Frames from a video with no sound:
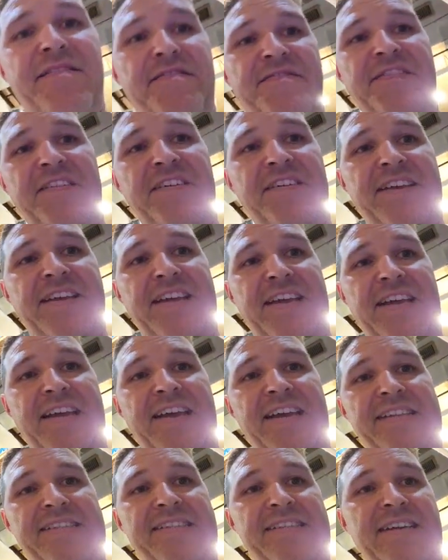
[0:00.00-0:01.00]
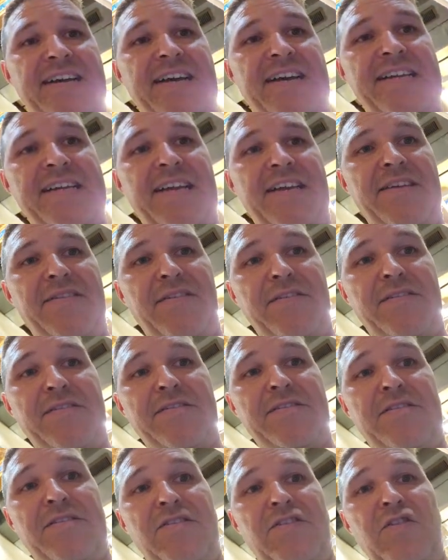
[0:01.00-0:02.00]
a feeling it got either
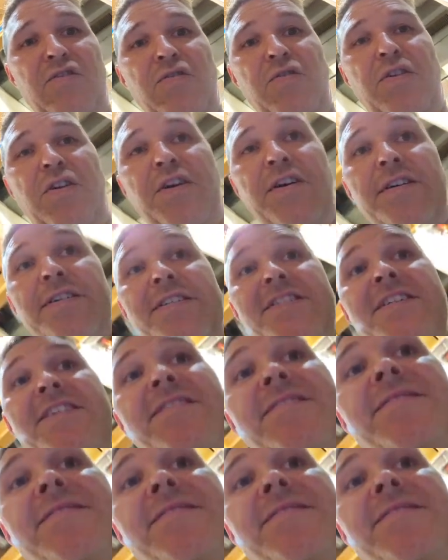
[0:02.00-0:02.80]
too cooked,